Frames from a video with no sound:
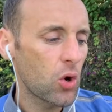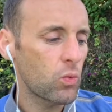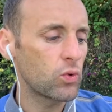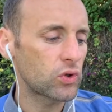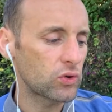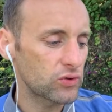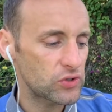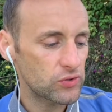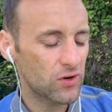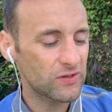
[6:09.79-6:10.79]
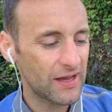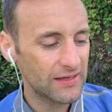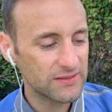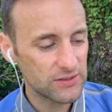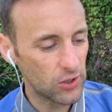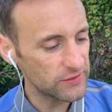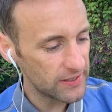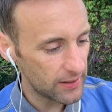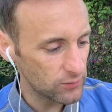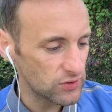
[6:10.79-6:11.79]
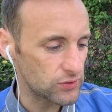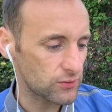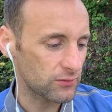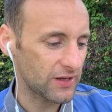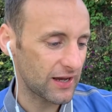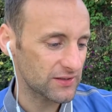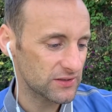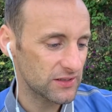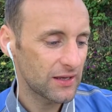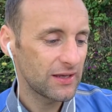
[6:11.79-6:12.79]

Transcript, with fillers: €100 tasks, or €1,000 tasks.